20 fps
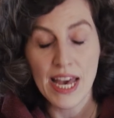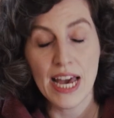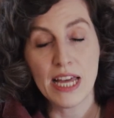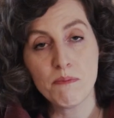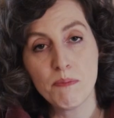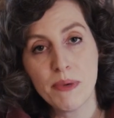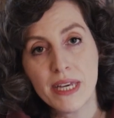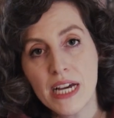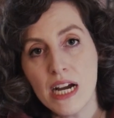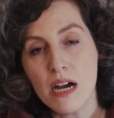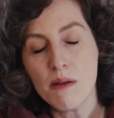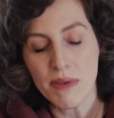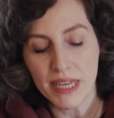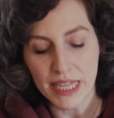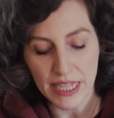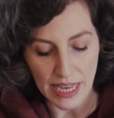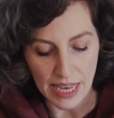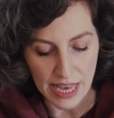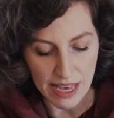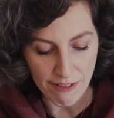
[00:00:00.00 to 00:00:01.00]
And
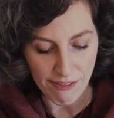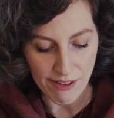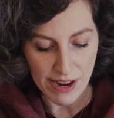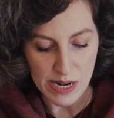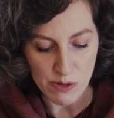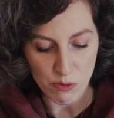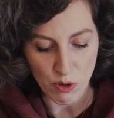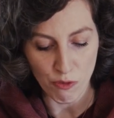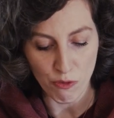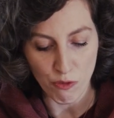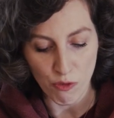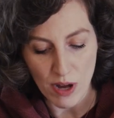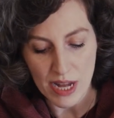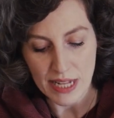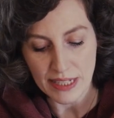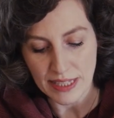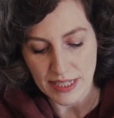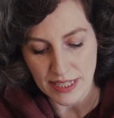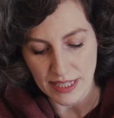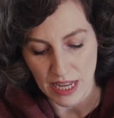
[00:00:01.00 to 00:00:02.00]
becoming aware of
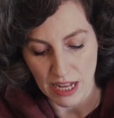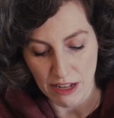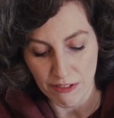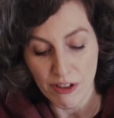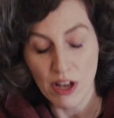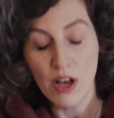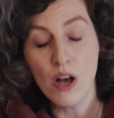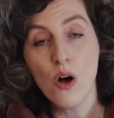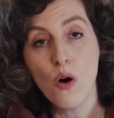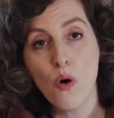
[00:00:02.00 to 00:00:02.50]
oneself